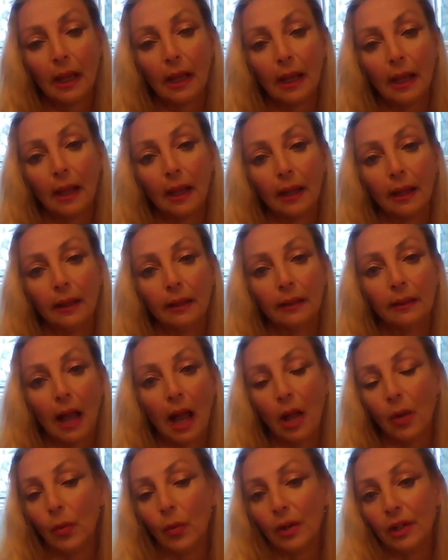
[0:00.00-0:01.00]
and
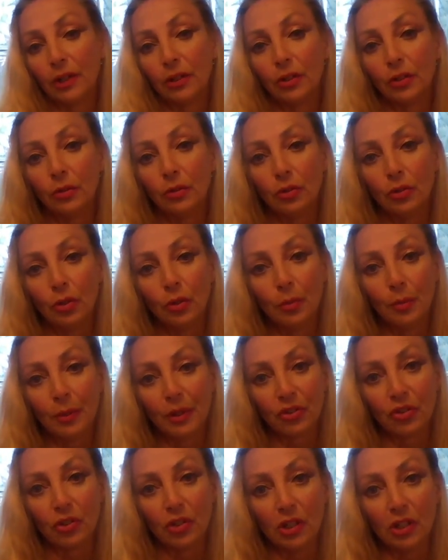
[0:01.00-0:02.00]
I went into too
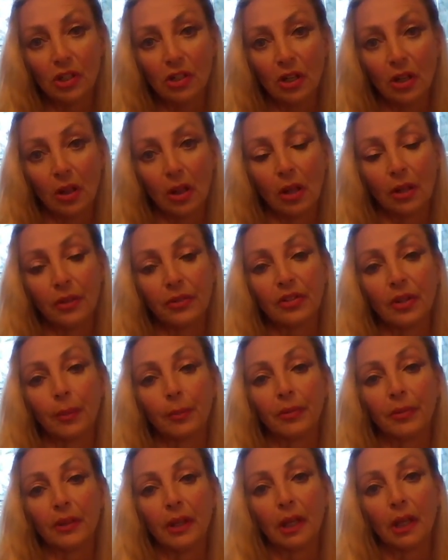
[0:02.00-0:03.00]
much detail on
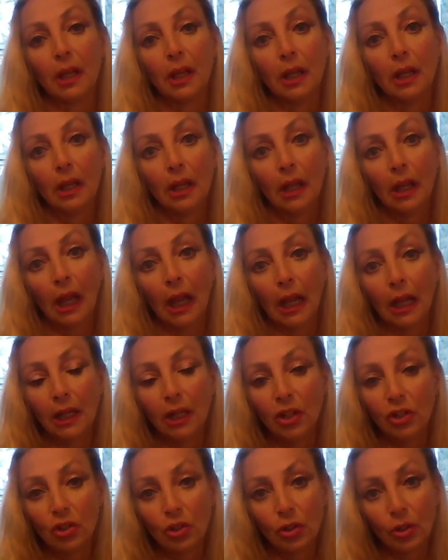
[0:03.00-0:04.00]
something, and
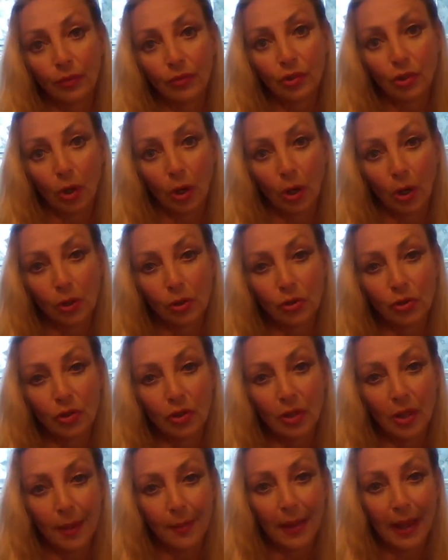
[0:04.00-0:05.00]
he should have
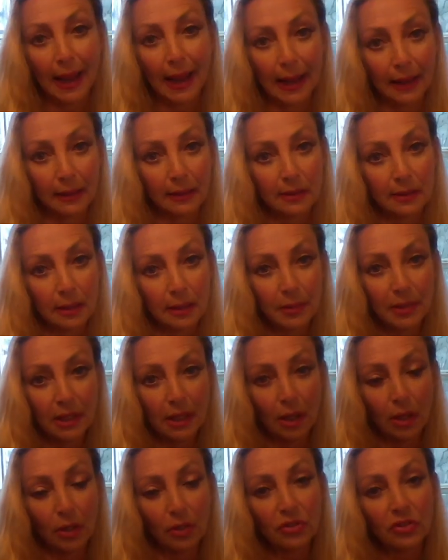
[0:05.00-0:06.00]
charged them and
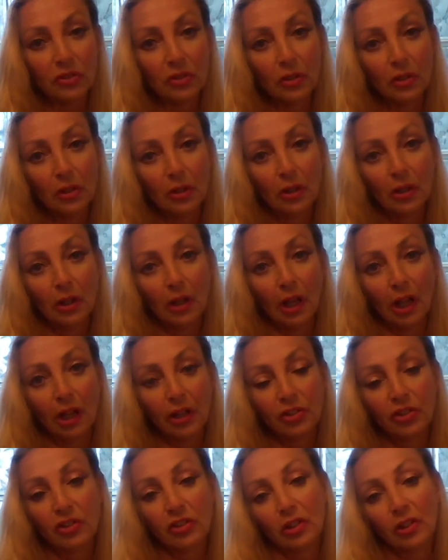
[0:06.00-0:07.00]
somebody else.
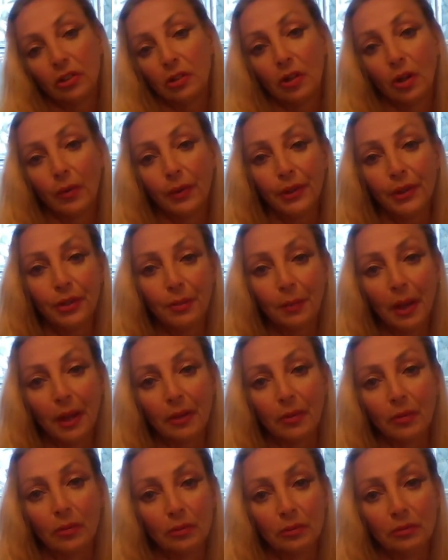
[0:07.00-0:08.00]
And she said, you know what, you
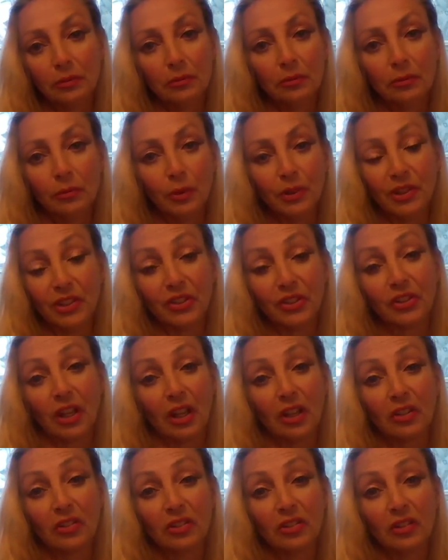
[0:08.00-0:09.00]
might win this
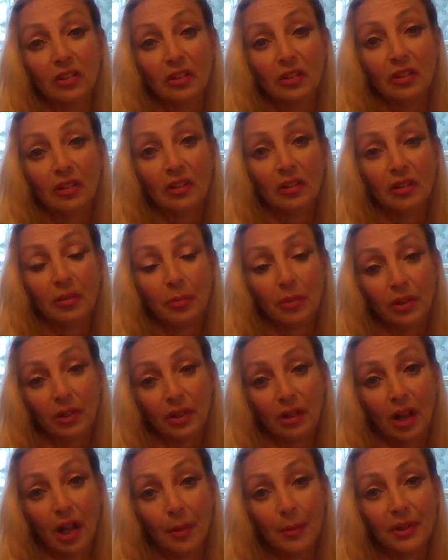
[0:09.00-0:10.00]
case,
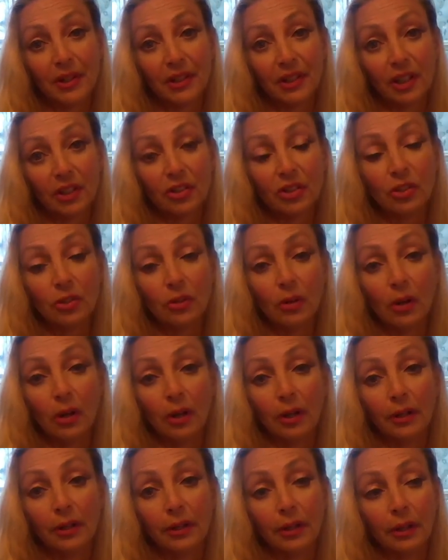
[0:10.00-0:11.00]
but I'm going to get you
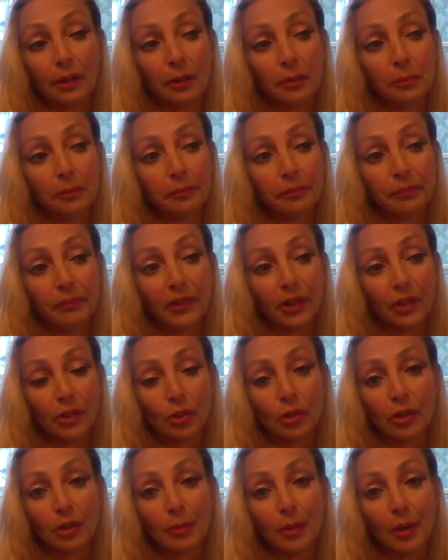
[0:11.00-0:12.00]
on
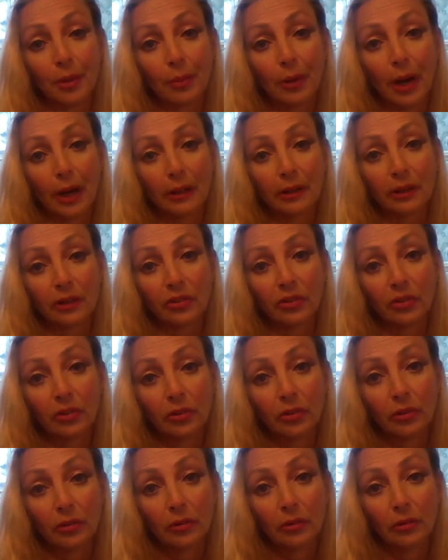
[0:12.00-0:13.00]
attorney malpractice,
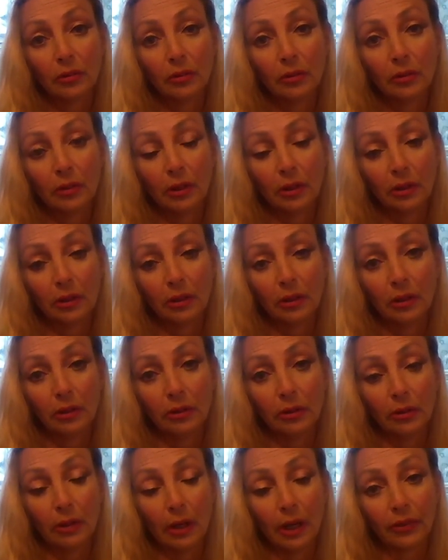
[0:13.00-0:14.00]

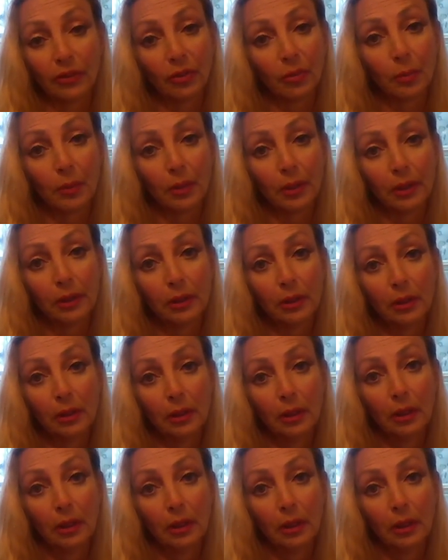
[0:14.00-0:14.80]
and your ass is mine.